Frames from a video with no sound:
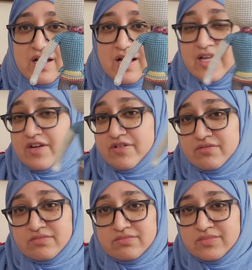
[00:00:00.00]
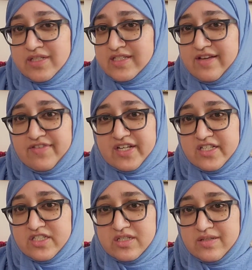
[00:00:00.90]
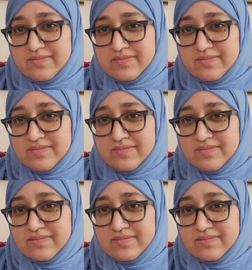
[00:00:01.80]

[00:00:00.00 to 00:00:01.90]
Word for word: I don't, it's not finished.